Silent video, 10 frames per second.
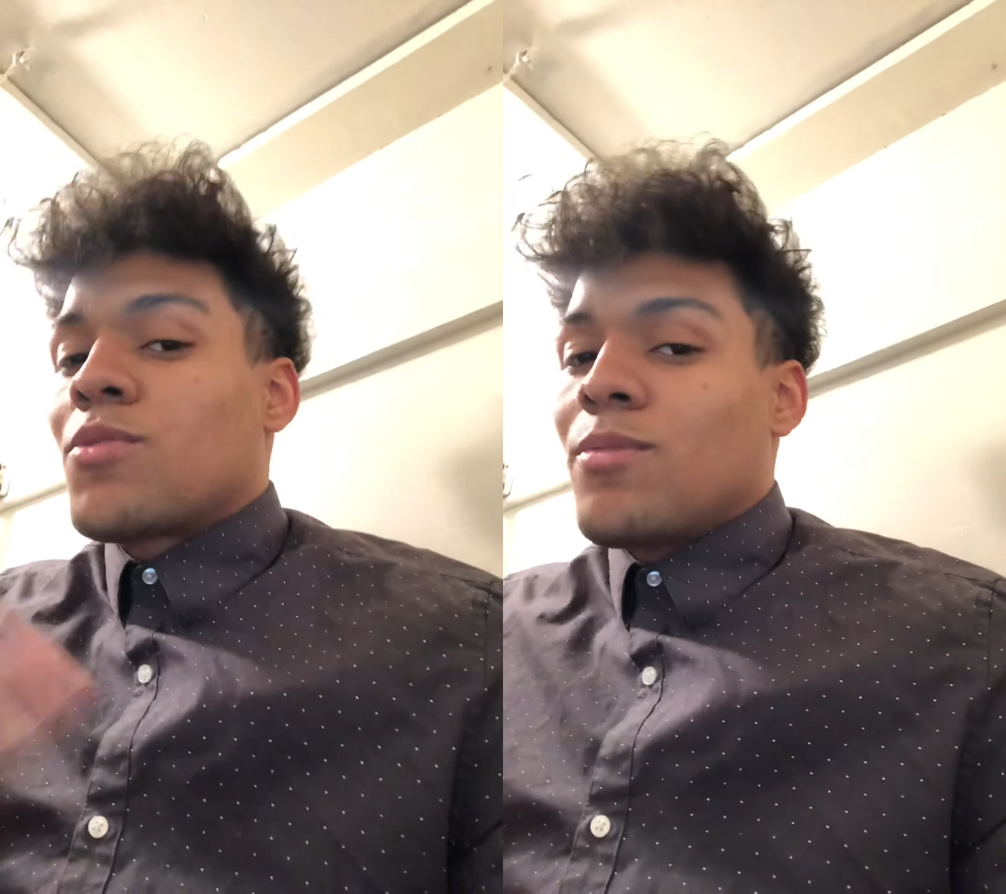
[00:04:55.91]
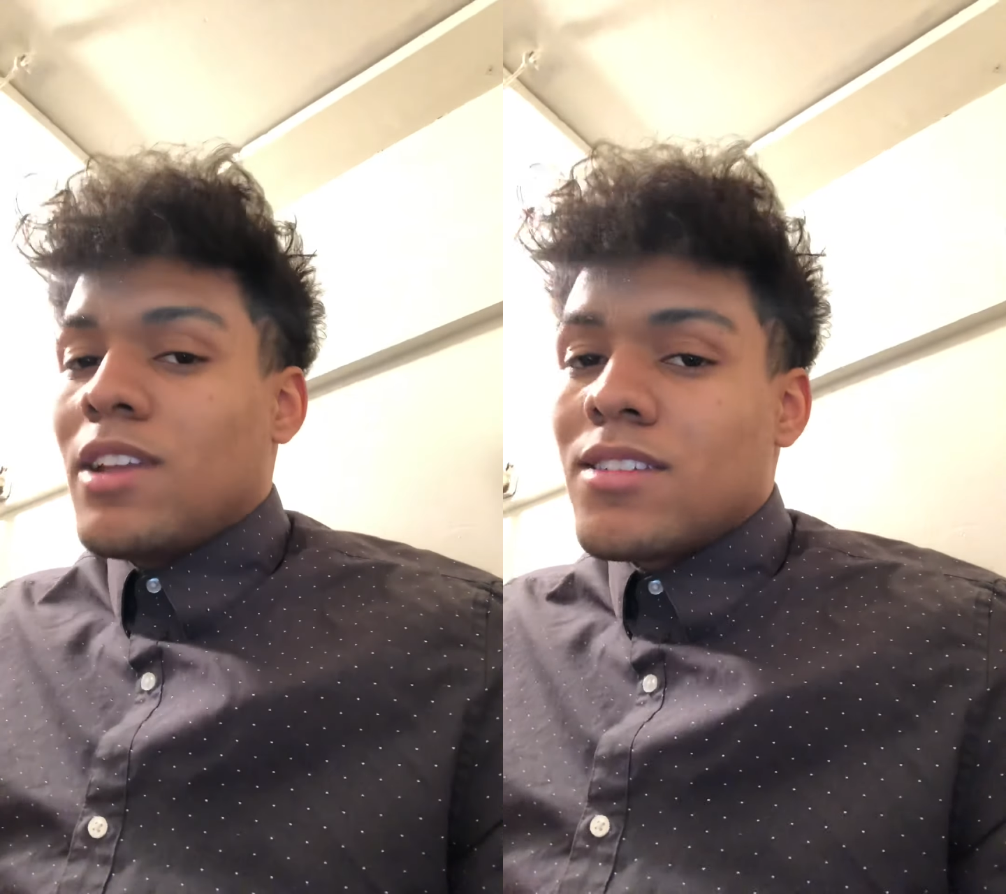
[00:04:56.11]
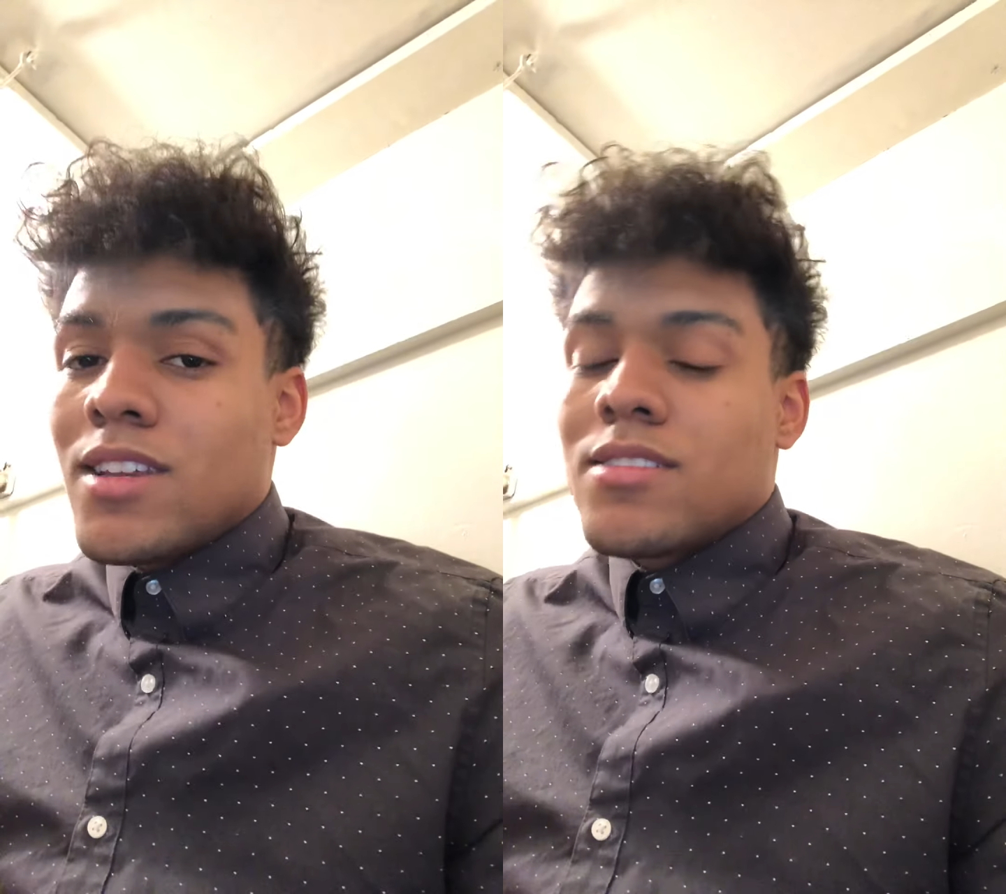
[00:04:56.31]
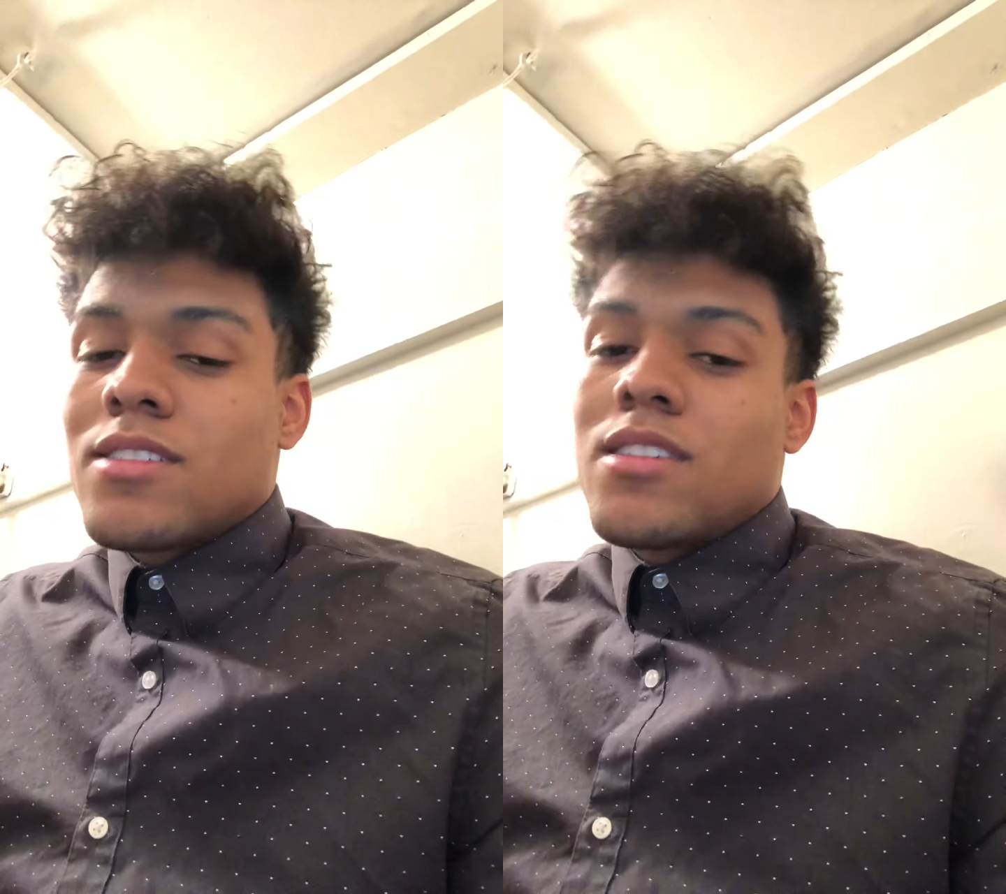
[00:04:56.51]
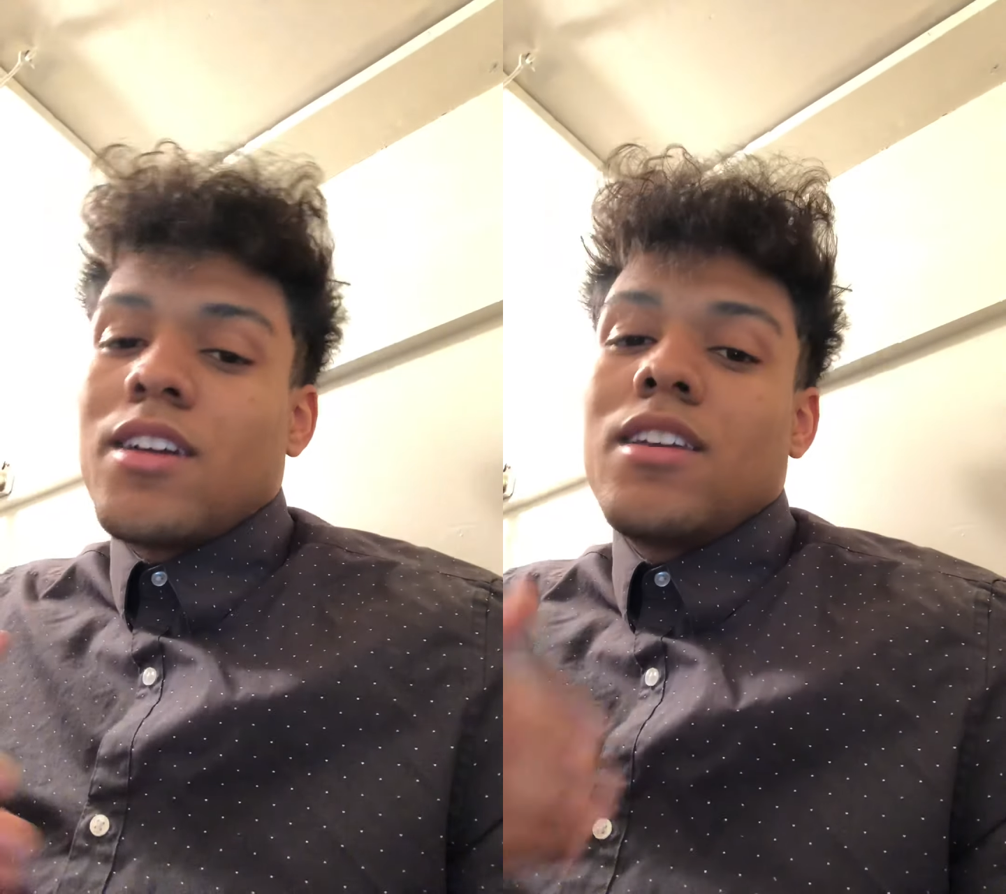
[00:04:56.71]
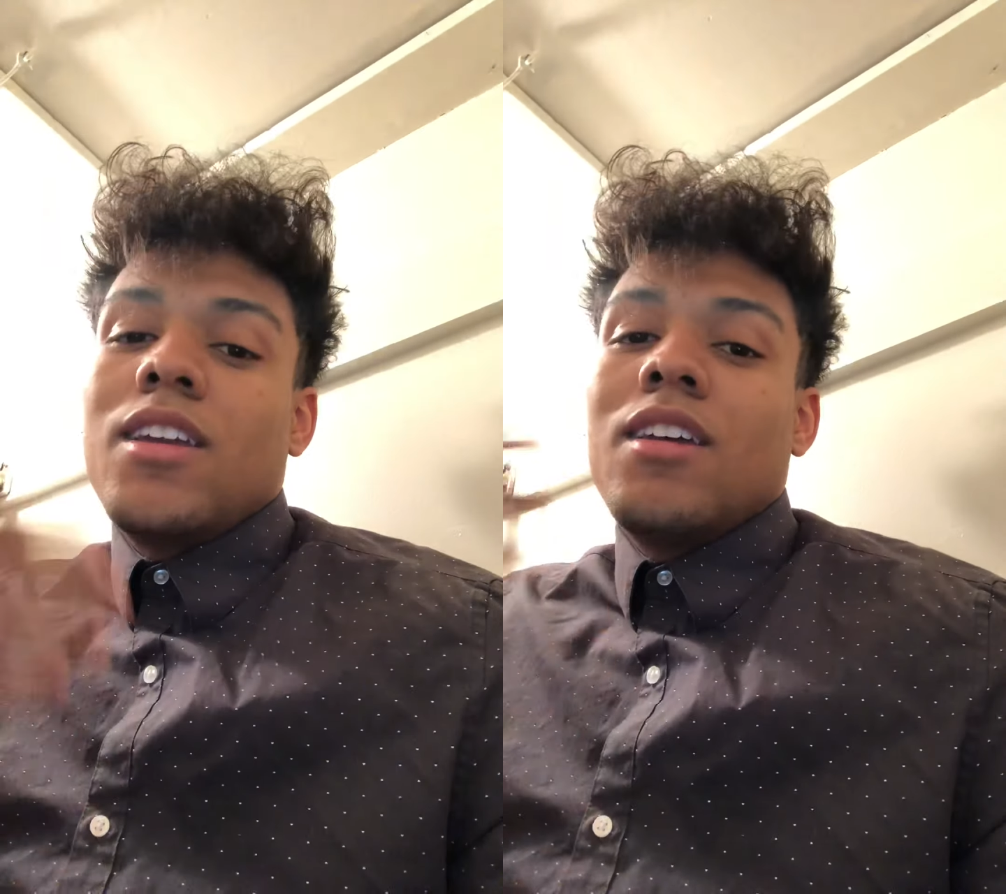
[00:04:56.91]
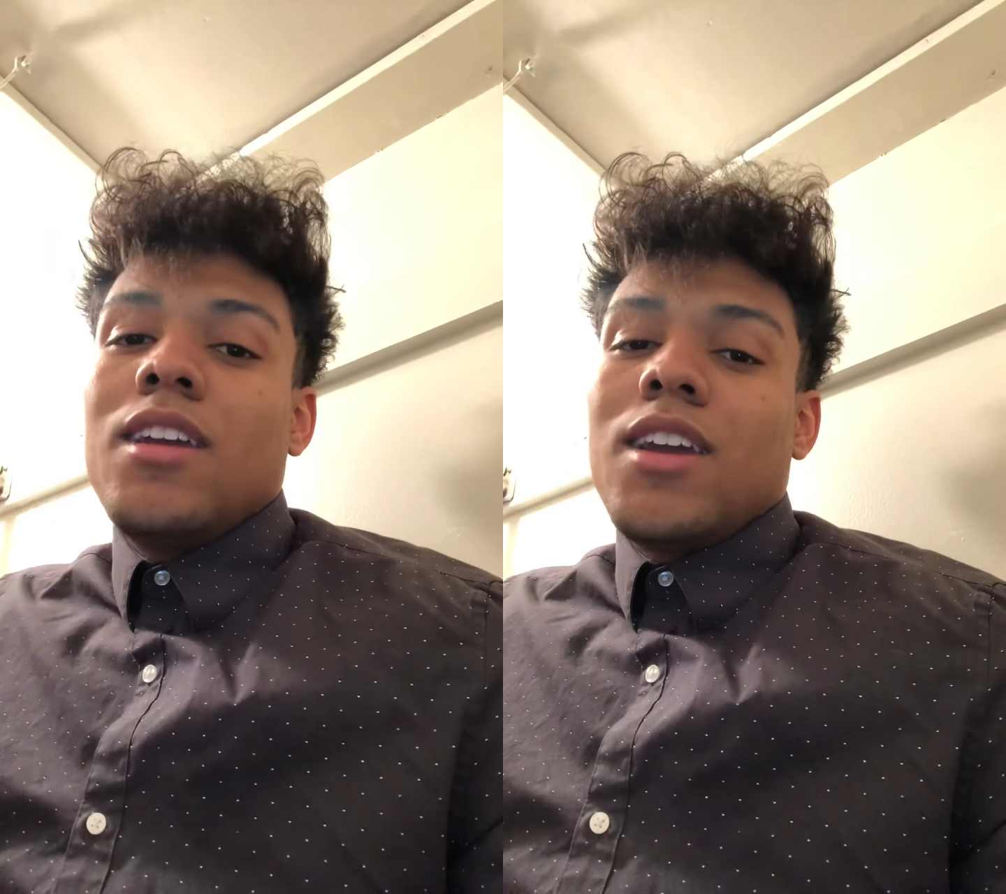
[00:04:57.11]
Permanente study